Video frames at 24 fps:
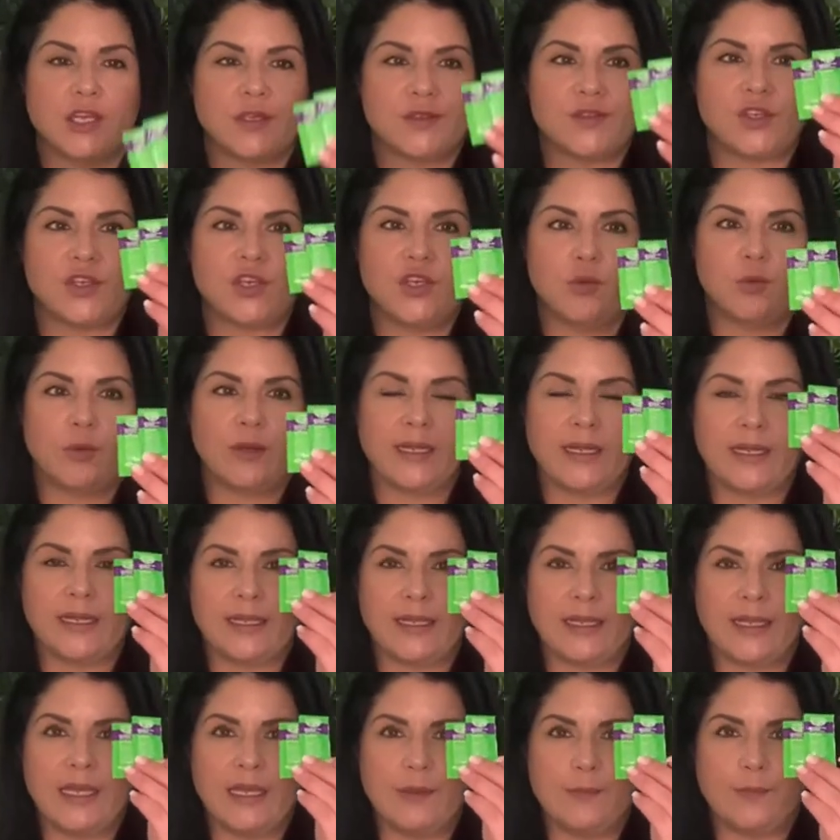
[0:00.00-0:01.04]
So you want
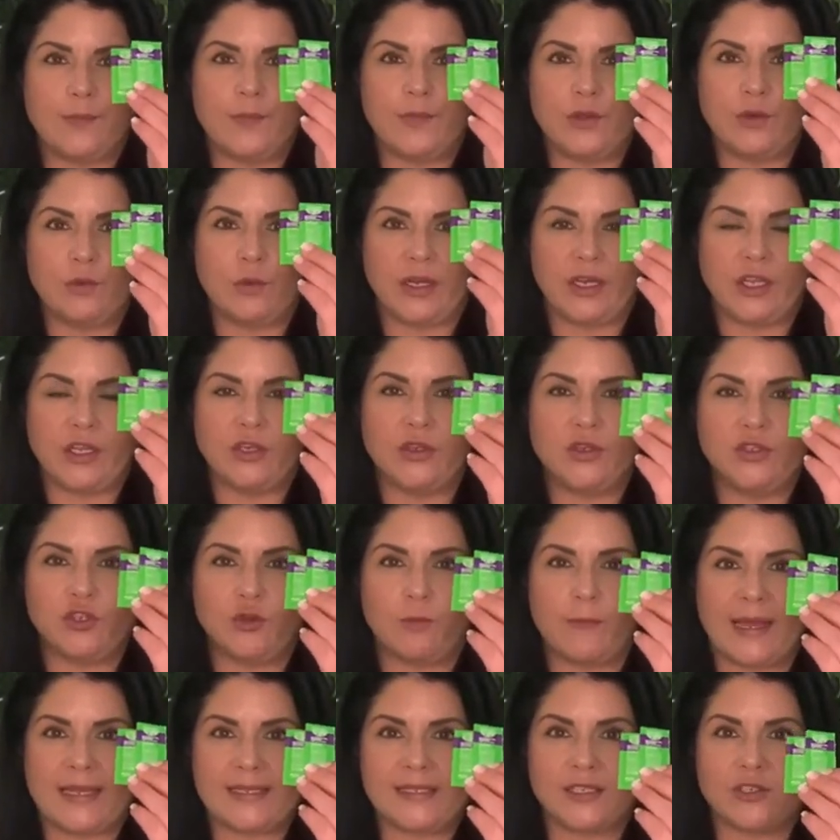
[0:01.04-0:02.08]
to use
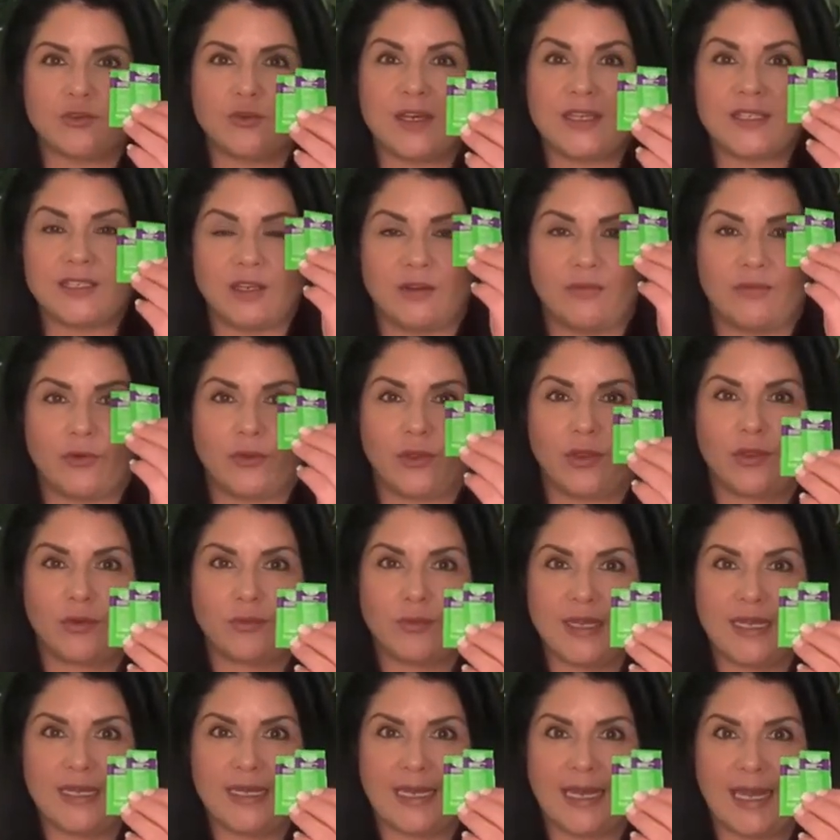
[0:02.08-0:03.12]
your bacitracin for
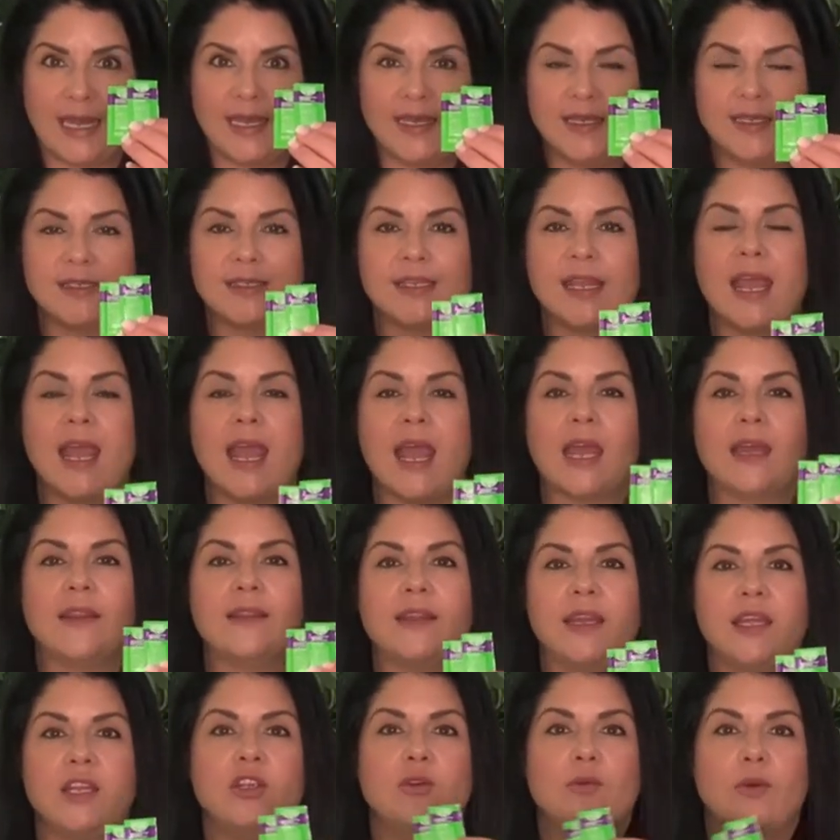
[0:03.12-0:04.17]
3 days,
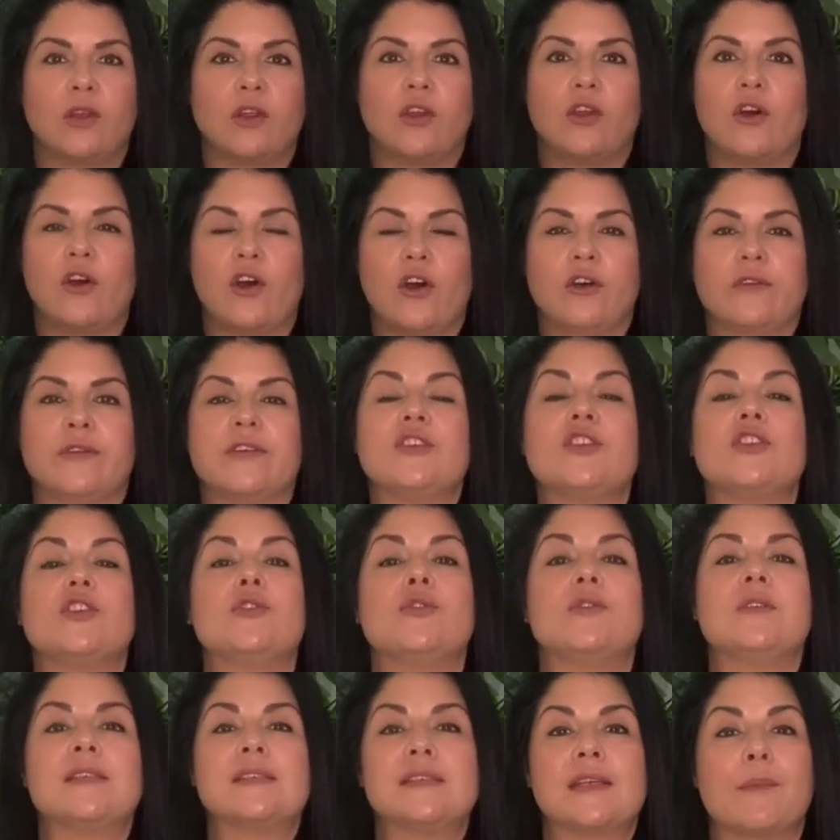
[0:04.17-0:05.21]
and then you want to go over
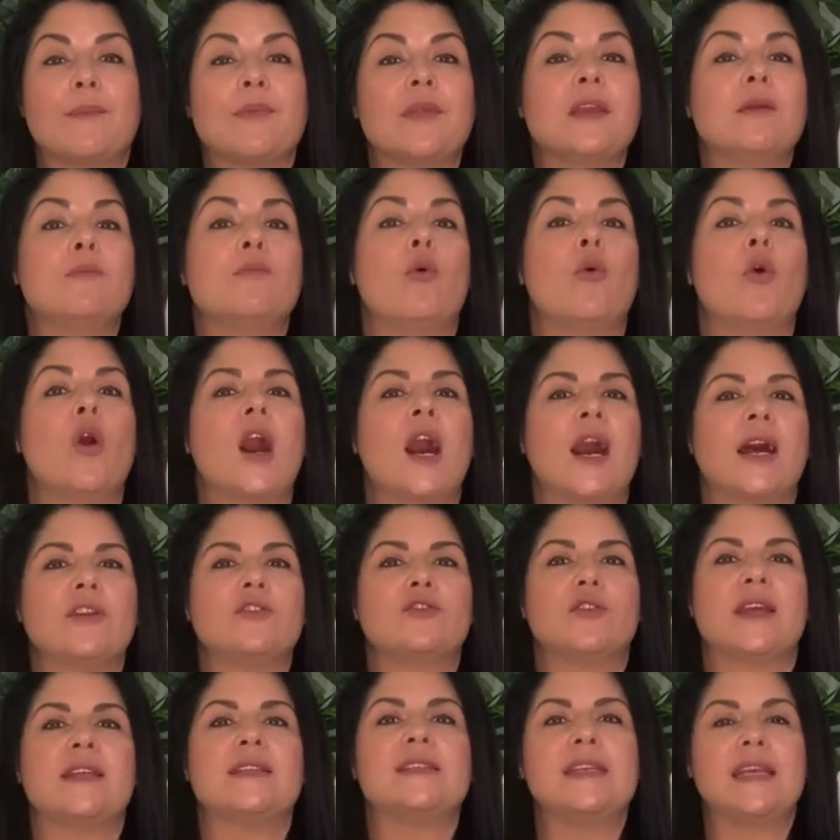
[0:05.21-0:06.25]
to something more
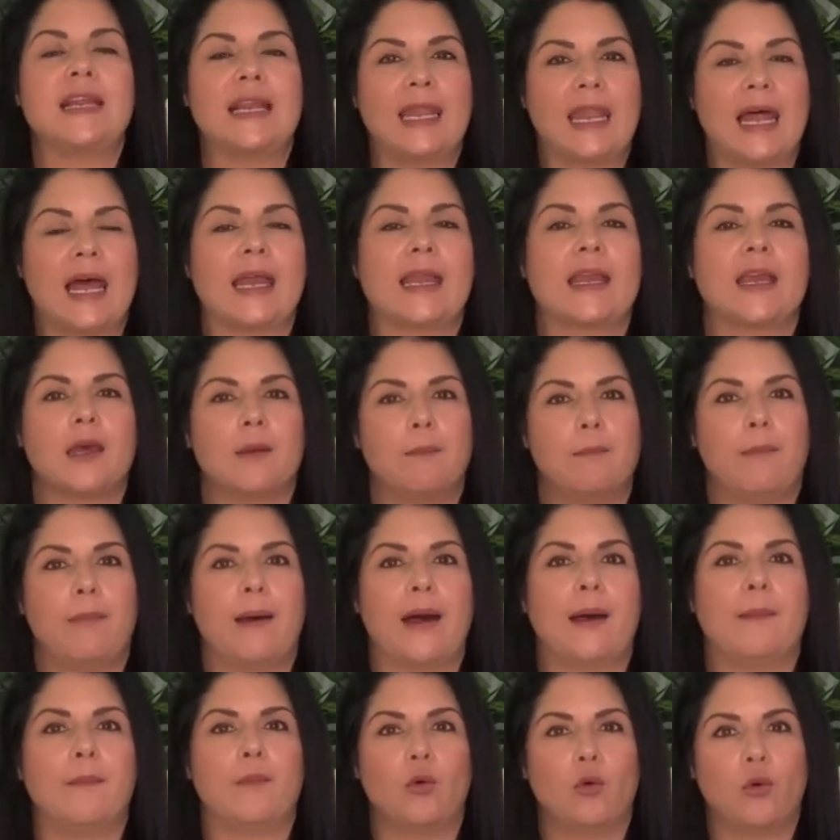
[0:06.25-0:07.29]
hydrating like a
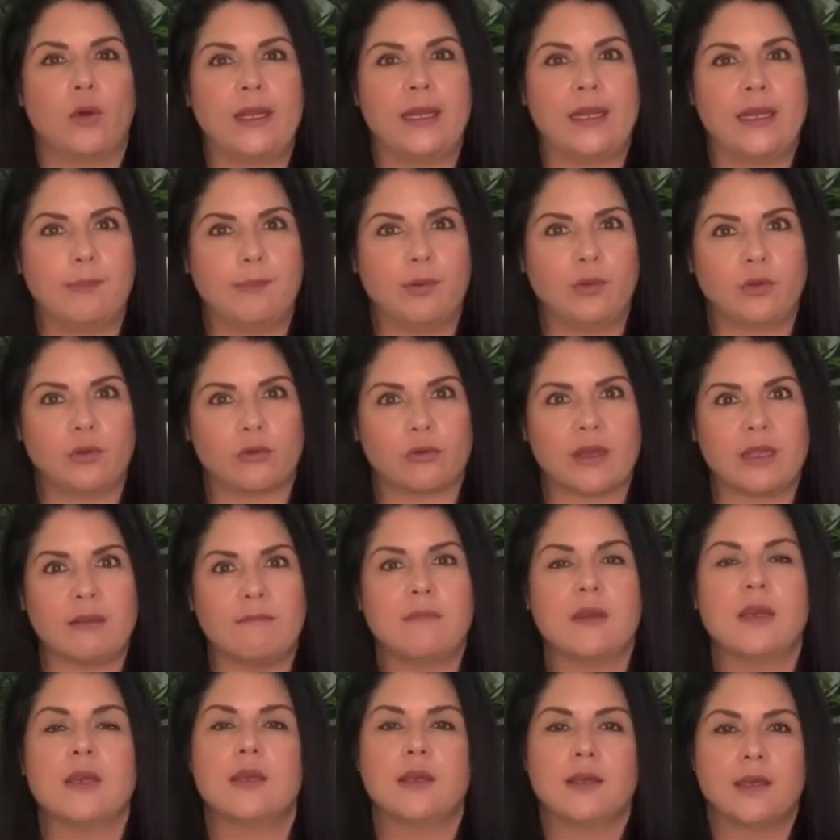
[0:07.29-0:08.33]
balm or a nipple
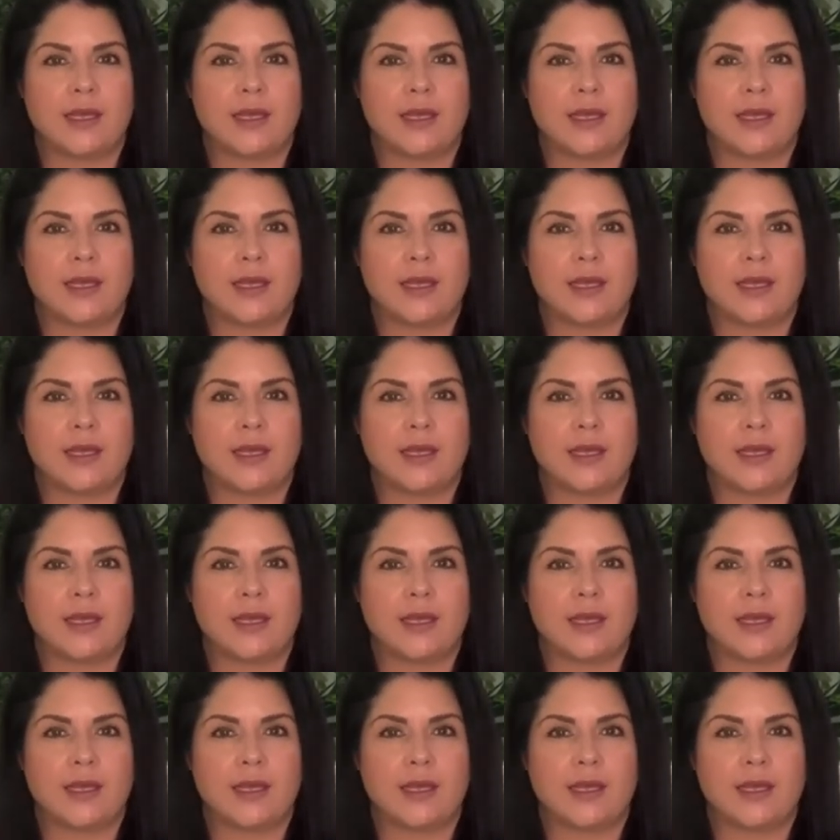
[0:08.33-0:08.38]
cream.